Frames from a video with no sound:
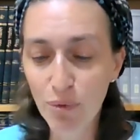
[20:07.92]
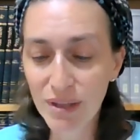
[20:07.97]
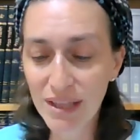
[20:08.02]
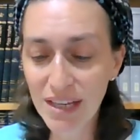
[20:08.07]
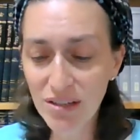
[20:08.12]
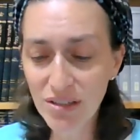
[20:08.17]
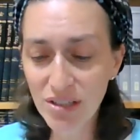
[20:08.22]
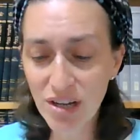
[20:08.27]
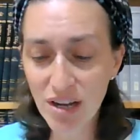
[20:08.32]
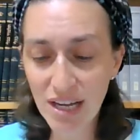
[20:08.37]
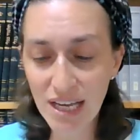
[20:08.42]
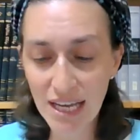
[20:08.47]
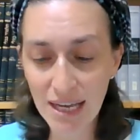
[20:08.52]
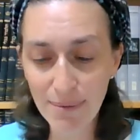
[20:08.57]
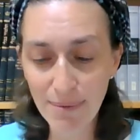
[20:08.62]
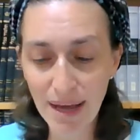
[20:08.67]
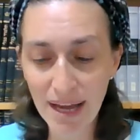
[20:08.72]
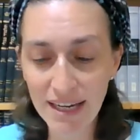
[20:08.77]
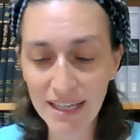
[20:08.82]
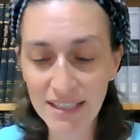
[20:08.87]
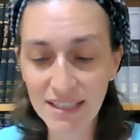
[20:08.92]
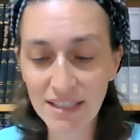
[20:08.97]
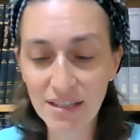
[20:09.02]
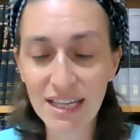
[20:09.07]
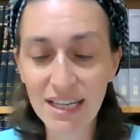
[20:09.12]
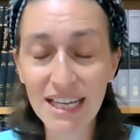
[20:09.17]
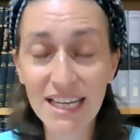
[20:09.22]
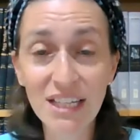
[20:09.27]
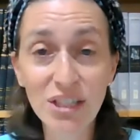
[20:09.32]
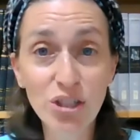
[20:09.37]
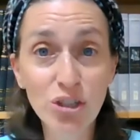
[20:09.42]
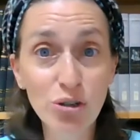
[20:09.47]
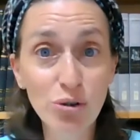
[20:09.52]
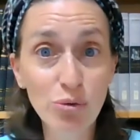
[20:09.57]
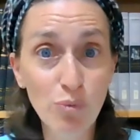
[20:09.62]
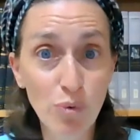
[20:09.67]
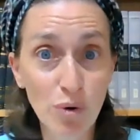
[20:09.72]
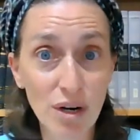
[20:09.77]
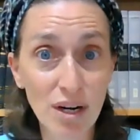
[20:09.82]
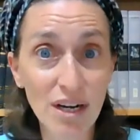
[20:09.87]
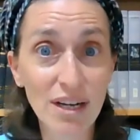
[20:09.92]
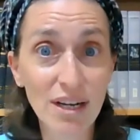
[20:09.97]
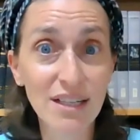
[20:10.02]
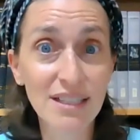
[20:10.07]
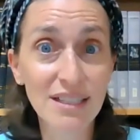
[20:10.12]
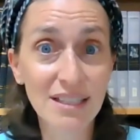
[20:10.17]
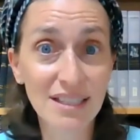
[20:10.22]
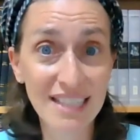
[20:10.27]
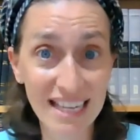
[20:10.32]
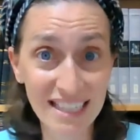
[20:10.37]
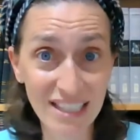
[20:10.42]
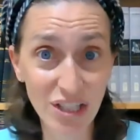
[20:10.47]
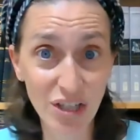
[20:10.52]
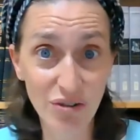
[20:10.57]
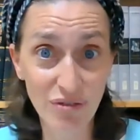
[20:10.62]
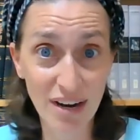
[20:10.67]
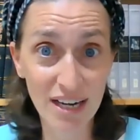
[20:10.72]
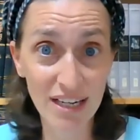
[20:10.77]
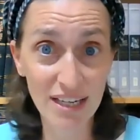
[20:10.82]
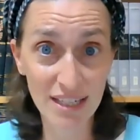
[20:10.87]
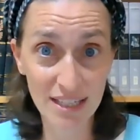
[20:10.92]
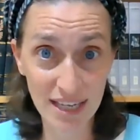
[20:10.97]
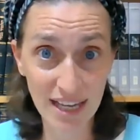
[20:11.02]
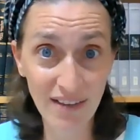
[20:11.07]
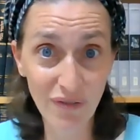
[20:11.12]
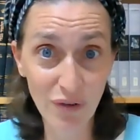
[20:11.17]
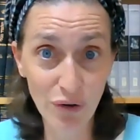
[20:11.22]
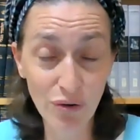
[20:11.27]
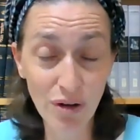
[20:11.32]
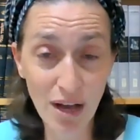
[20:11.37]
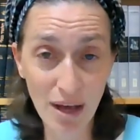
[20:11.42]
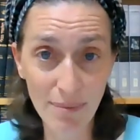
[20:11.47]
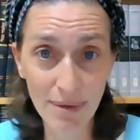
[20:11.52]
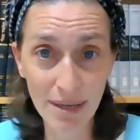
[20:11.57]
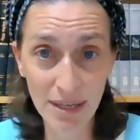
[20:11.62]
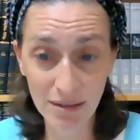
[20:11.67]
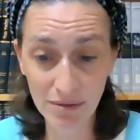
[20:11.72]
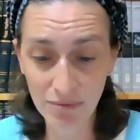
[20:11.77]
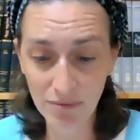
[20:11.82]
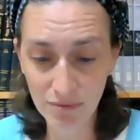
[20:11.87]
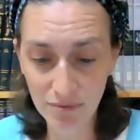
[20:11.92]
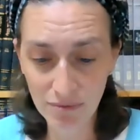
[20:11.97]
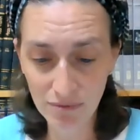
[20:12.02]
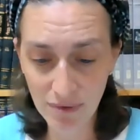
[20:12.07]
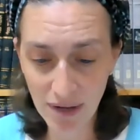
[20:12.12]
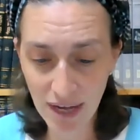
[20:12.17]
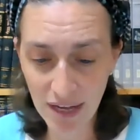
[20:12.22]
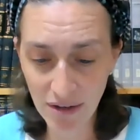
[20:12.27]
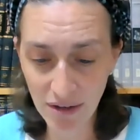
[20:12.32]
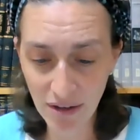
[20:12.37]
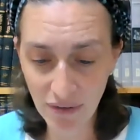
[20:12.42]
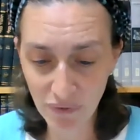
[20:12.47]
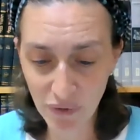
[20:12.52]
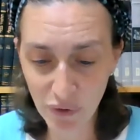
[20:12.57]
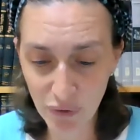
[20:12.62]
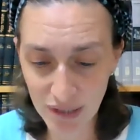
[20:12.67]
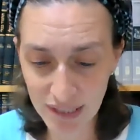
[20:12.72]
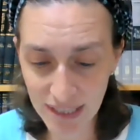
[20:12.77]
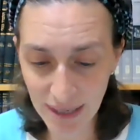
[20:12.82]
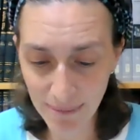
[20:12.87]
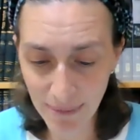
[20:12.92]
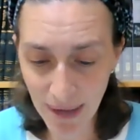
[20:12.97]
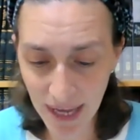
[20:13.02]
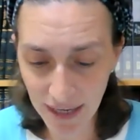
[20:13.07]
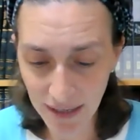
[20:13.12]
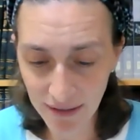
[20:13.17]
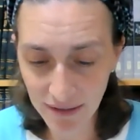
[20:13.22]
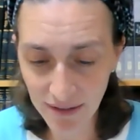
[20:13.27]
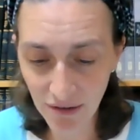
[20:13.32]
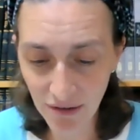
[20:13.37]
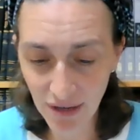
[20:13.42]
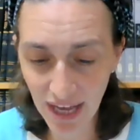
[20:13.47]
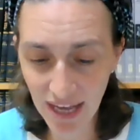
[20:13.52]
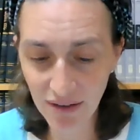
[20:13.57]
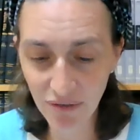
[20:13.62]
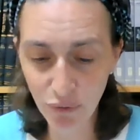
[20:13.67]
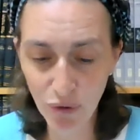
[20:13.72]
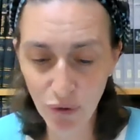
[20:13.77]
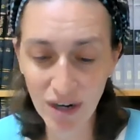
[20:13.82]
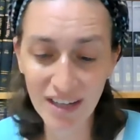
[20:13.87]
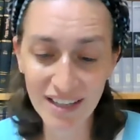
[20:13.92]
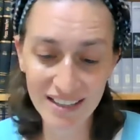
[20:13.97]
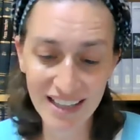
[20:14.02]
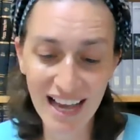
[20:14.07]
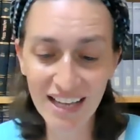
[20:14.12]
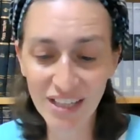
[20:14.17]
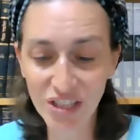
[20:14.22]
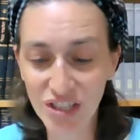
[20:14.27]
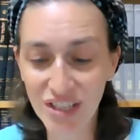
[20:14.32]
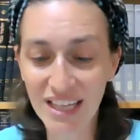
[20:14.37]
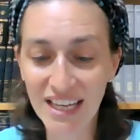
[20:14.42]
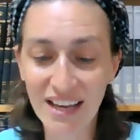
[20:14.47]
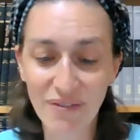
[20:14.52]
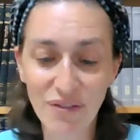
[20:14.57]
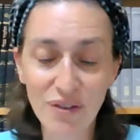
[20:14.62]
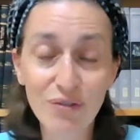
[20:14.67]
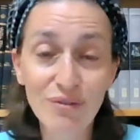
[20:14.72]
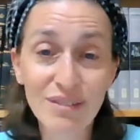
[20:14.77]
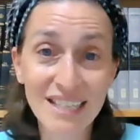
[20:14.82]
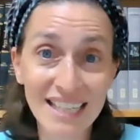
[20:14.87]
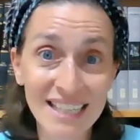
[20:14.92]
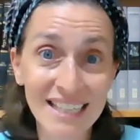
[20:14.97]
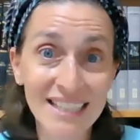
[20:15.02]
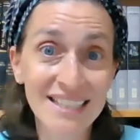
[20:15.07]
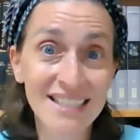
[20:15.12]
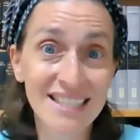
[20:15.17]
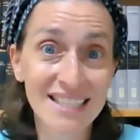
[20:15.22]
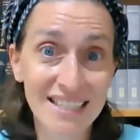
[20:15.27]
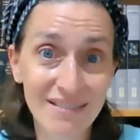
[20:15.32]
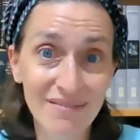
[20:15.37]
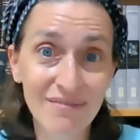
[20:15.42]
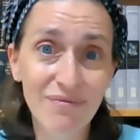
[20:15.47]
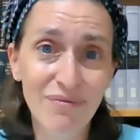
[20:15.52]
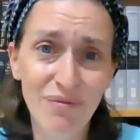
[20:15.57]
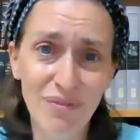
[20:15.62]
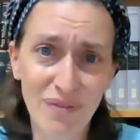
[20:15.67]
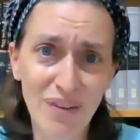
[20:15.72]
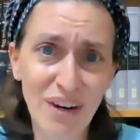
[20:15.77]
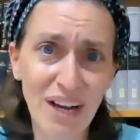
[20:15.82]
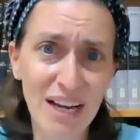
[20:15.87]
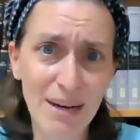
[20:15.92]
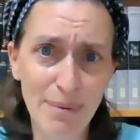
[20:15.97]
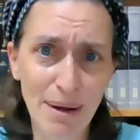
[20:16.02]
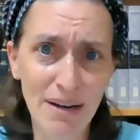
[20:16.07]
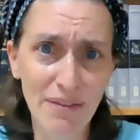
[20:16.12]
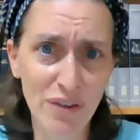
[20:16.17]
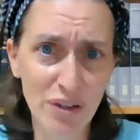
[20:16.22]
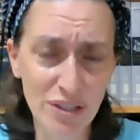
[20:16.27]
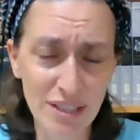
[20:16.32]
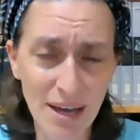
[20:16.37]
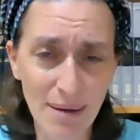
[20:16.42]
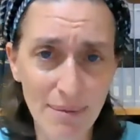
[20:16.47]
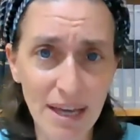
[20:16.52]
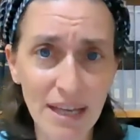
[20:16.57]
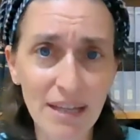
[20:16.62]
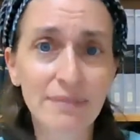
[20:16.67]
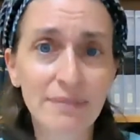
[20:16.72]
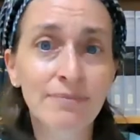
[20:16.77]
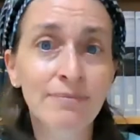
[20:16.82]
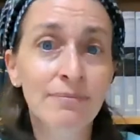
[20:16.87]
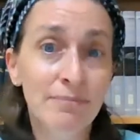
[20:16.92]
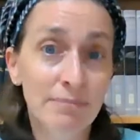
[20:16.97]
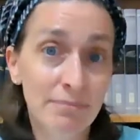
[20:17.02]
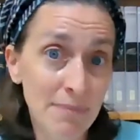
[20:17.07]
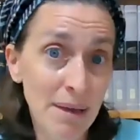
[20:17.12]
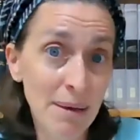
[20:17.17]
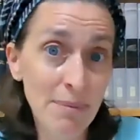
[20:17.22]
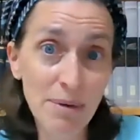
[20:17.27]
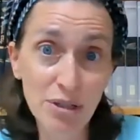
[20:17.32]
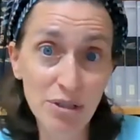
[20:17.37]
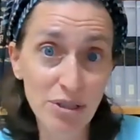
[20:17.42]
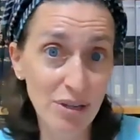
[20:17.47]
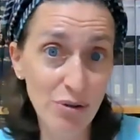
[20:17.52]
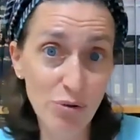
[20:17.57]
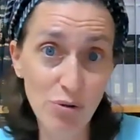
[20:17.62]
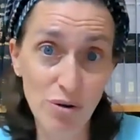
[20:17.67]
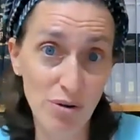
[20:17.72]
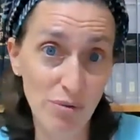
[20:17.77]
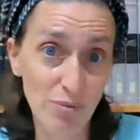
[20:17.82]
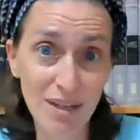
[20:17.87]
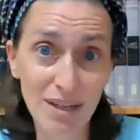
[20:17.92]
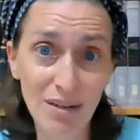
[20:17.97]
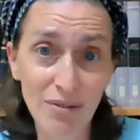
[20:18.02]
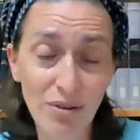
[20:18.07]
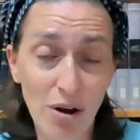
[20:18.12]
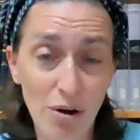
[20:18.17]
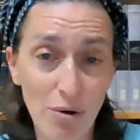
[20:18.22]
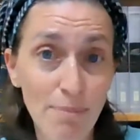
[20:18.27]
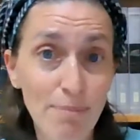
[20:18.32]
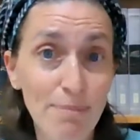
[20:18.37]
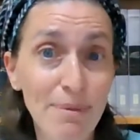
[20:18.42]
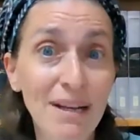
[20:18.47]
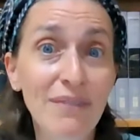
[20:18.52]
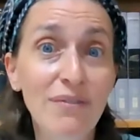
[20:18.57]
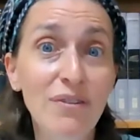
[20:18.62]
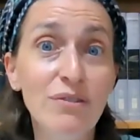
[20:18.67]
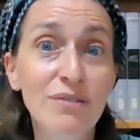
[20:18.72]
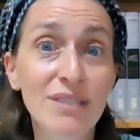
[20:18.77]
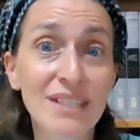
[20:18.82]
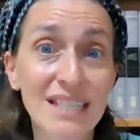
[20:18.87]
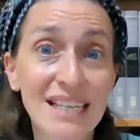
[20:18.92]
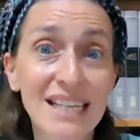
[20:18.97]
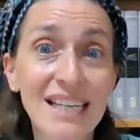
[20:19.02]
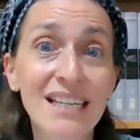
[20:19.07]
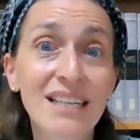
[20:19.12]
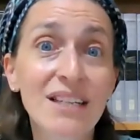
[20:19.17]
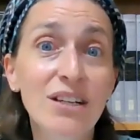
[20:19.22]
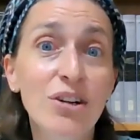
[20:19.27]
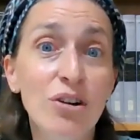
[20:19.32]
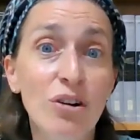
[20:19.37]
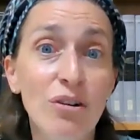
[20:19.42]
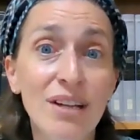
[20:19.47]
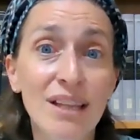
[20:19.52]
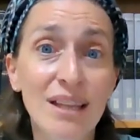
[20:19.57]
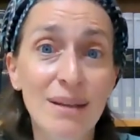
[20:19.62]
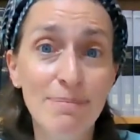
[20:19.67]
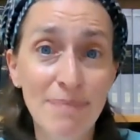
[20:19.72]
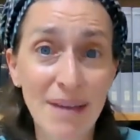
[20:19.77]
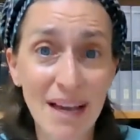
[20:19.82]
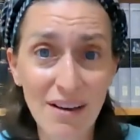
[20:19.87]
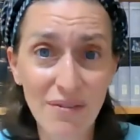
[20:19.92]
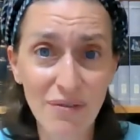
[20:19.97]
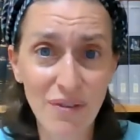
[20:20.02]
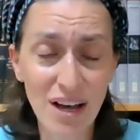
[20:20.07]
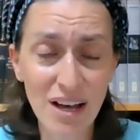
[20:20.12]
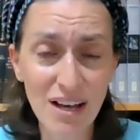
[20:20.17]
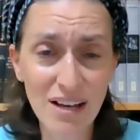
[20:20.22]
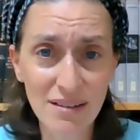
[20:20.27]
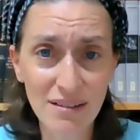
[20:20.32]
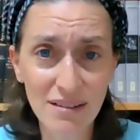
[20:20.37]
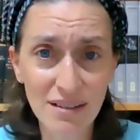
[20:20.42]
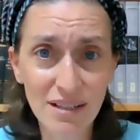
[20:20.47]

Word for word: they're talking about is, is your work desecrated if you come in, uh, if you're tameh, okay? Or actually, if you didn't, forget about if you're tameh. Maybe you're tahor, we don't know. But if you didn't go to the mikvah,